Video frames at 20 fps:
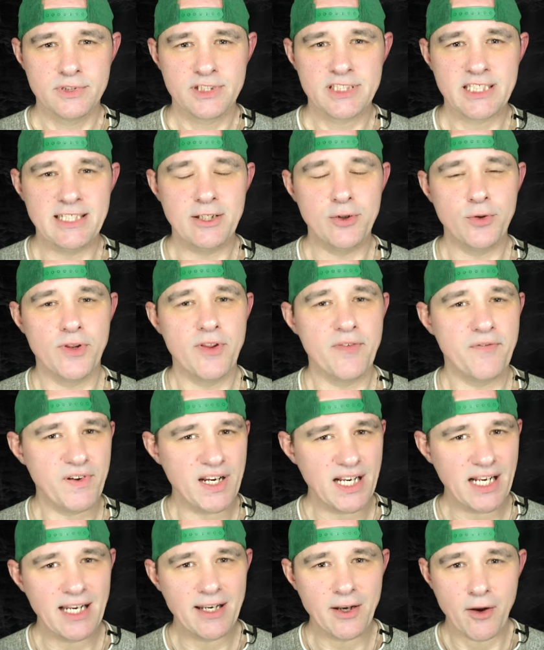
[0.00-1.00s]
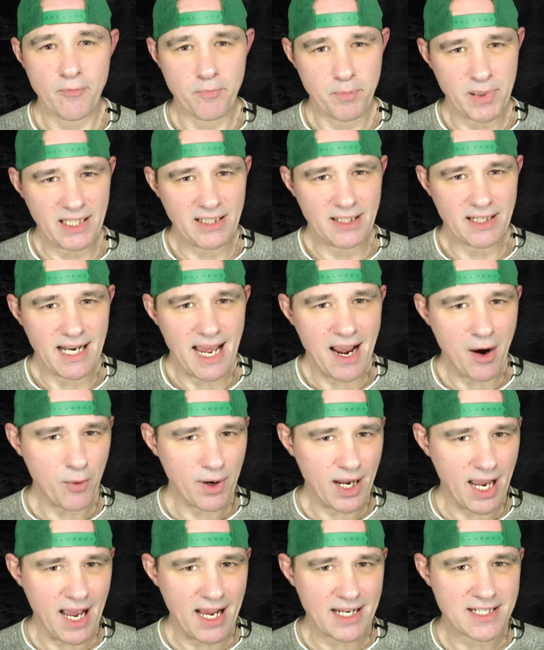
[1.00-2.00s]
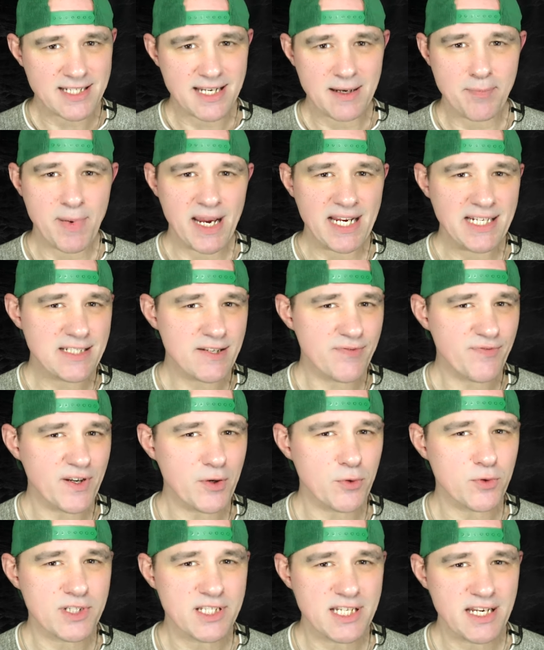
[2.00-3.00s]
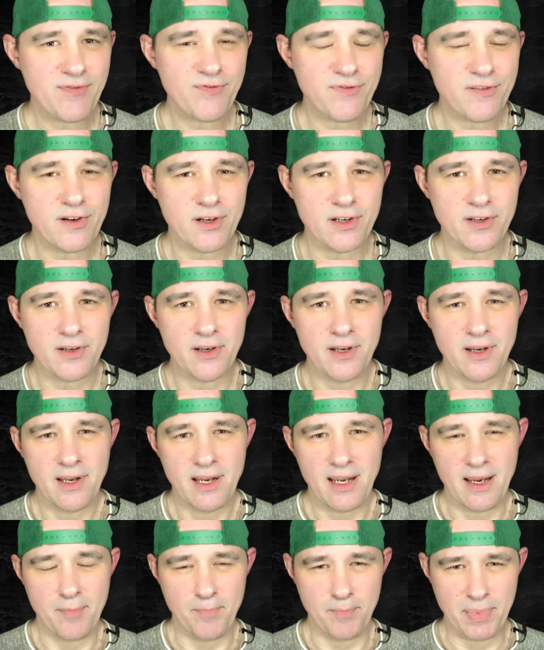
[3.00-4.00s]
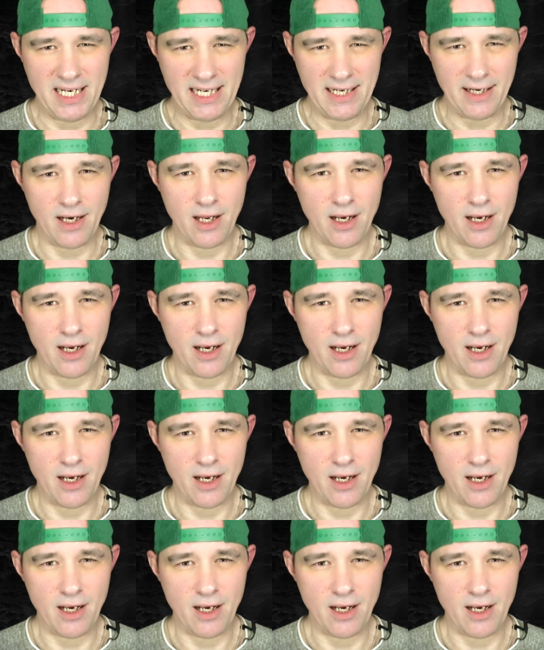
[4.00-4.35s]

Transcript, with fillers: She knew the feeling of being an outcast and made to feel different and being